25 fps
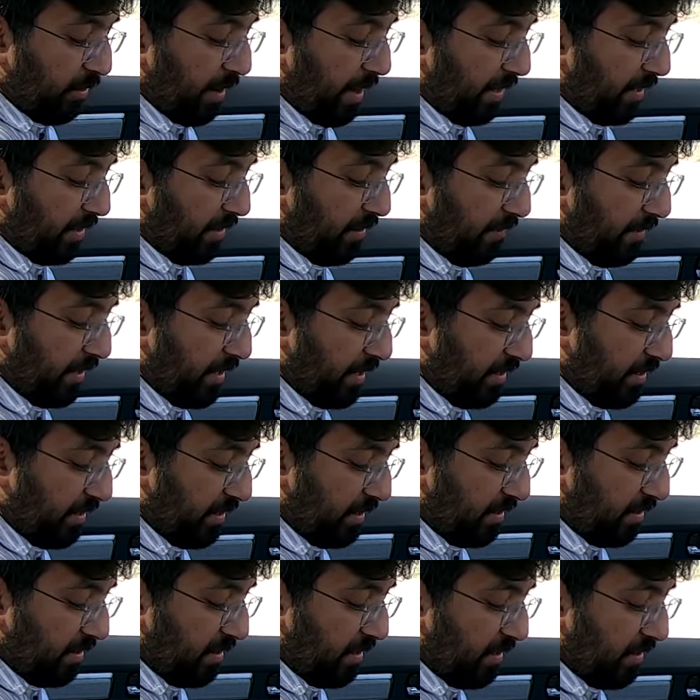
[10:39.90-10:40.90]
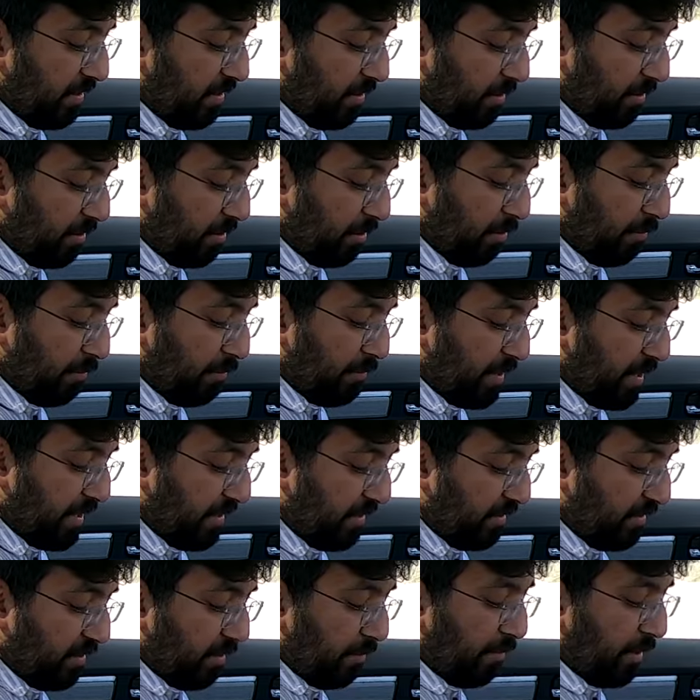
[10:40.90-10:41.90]
activate it, then you
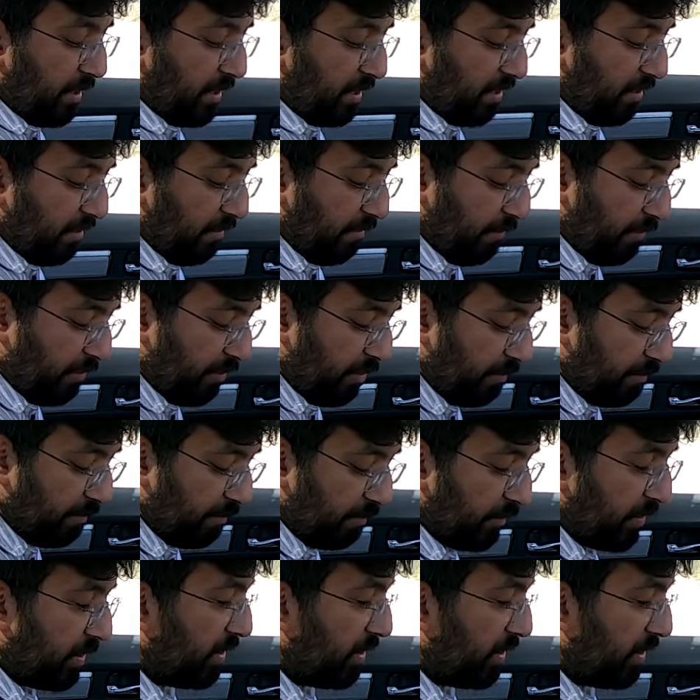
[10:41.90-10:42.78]
press the button from